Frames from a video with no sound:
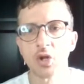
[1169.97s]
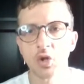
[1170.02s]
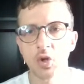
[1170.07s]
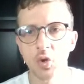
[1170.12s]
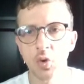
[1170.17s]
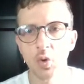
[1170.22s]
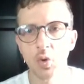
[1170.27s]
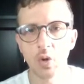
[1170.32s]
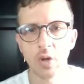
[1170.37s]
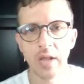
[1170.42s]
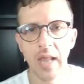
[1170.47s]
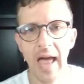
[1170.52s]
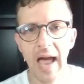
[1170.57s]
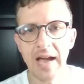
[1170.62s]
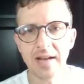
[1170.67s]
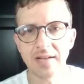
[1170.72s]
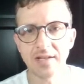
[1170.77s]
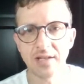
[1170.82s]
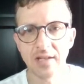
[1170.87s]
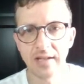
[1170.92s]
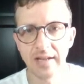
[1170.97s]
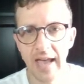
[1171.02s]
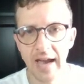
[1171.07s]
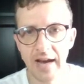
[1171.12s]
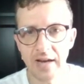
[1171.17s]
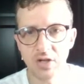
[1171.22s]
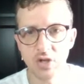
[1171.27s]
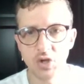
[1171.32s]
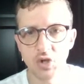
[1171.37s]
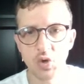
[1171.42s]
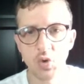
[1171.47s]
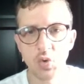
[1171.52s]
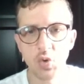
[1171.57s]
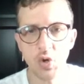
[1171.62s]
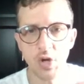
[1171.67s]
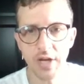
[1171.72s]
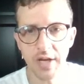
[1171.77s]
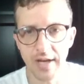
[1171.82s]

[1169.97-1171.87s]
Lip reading: to last next 2